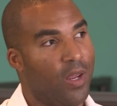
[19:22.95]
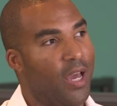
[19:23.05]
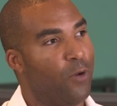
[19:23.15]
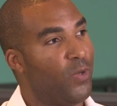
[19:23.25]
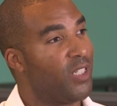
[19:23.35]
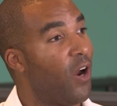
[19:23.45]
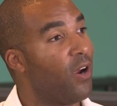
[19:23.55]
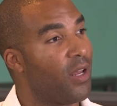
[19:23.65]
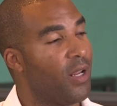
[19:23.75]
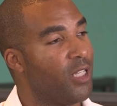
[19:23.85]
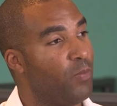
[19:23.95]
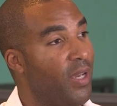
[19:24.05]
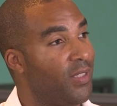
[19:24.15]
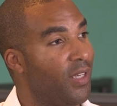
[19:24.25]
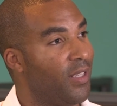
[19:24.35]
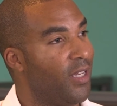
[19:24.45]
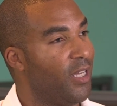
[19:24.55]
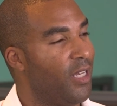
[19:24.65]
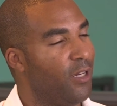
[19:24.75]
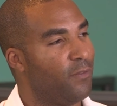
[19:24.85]
And retargeting is
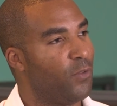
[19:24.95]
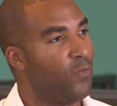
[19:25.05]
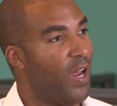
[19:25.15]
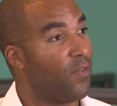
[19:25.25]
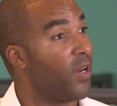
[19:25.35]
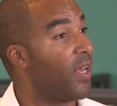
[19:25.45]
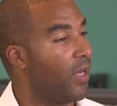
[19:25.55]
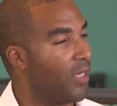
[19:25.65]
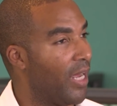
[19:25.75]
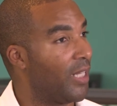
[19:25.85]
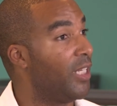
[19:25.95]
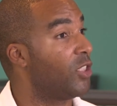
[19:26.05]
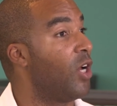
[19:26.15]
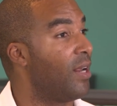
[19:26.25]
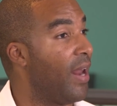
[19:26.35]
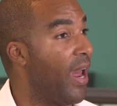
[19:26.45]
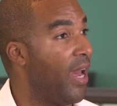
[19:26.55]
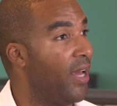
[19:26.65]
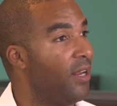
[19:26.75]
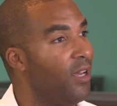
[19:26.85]
basically if you've ever like clicked on an
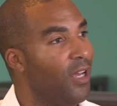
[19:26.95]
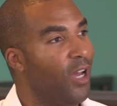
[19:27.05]
ad